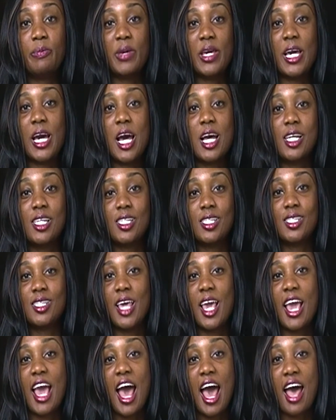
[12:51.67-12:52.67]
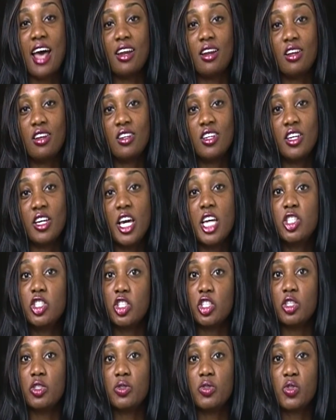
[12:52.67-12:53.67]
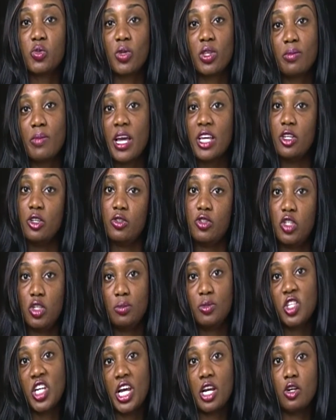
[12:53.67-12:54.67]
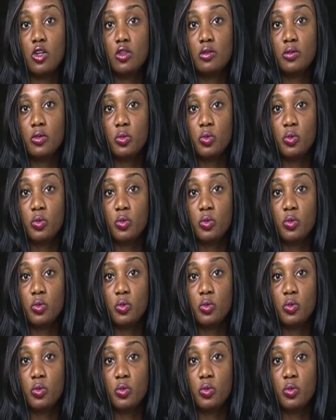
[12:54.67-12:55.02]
because they had issues with my YouTube channel,